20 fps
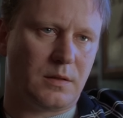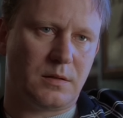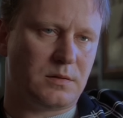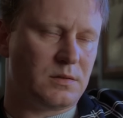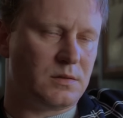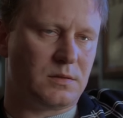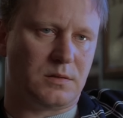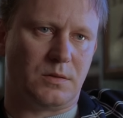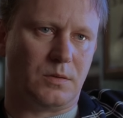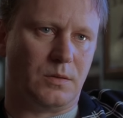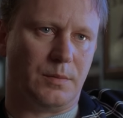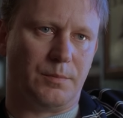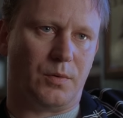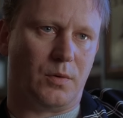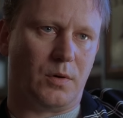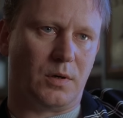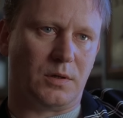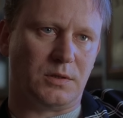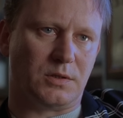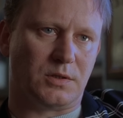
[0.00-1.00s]
This is too
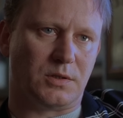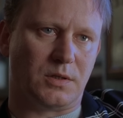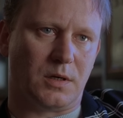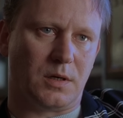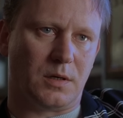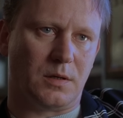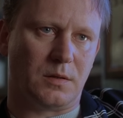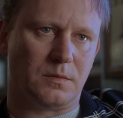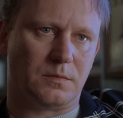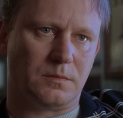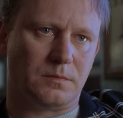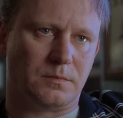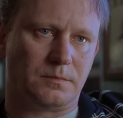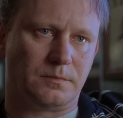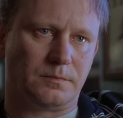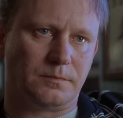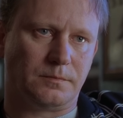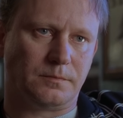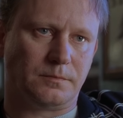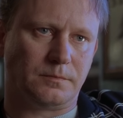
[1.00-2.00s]
important, Sean.
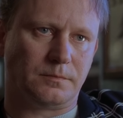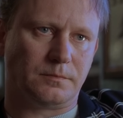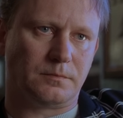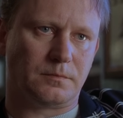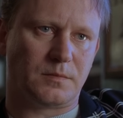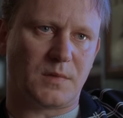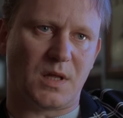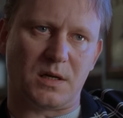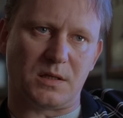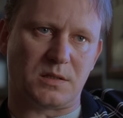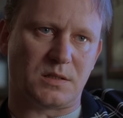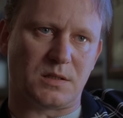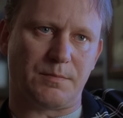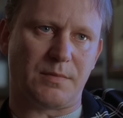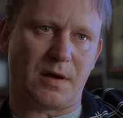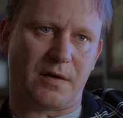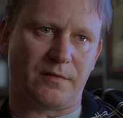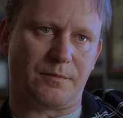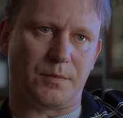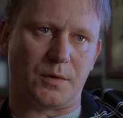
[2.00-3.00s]
And it's
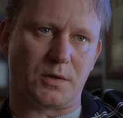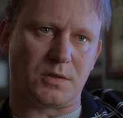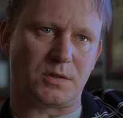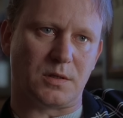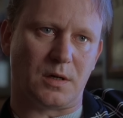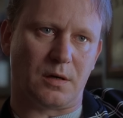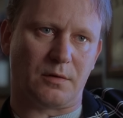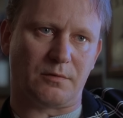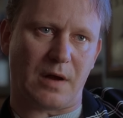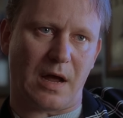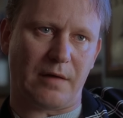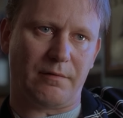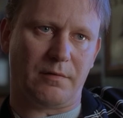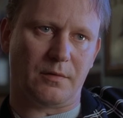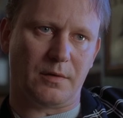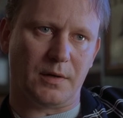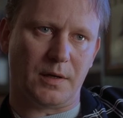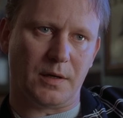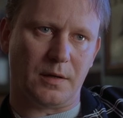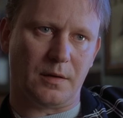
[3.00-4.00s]
above personal
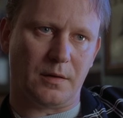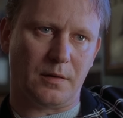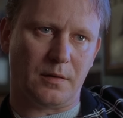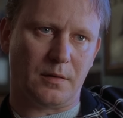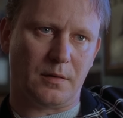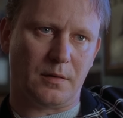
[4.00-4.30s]
rivalry. Wait